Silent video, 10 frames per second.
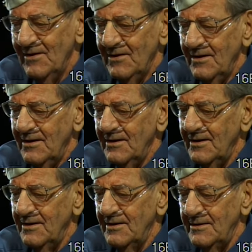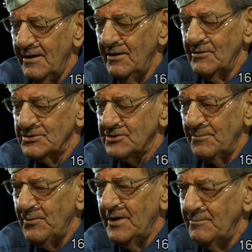And I always slept, I had my
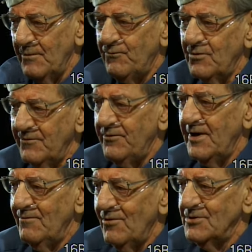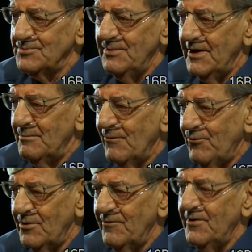45, always had my 45
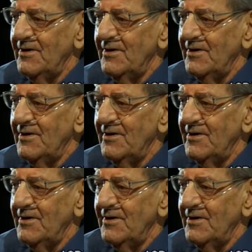here.